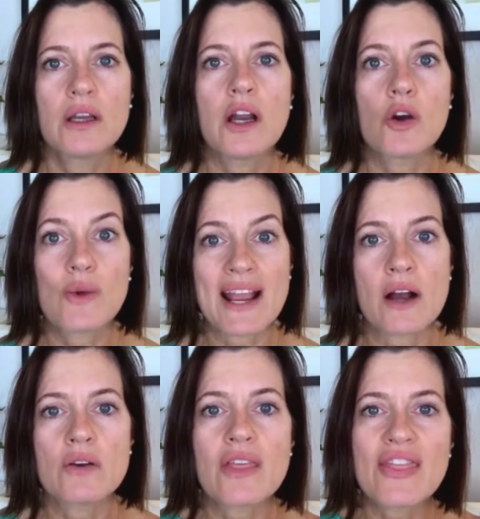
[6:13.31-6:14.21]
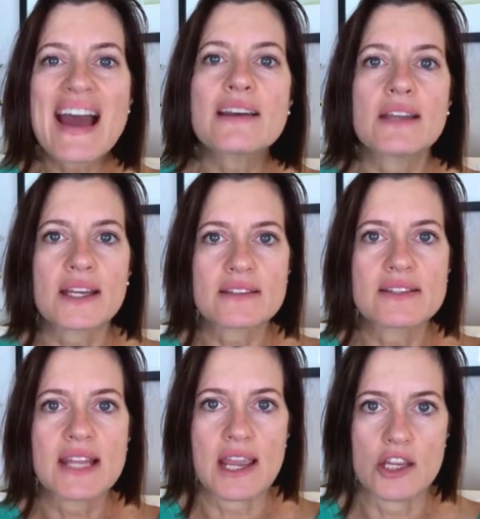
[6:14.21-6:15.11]
around that next
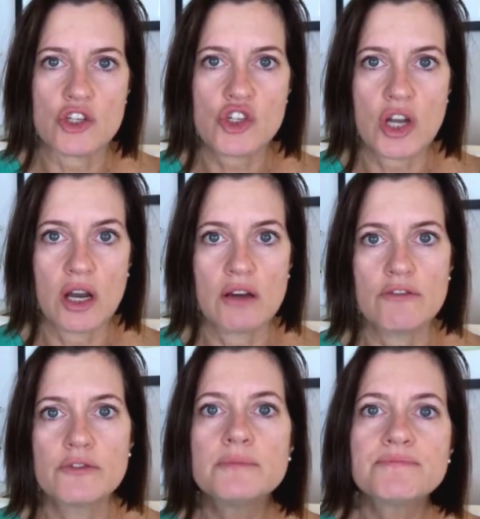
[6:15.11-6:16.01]
stage of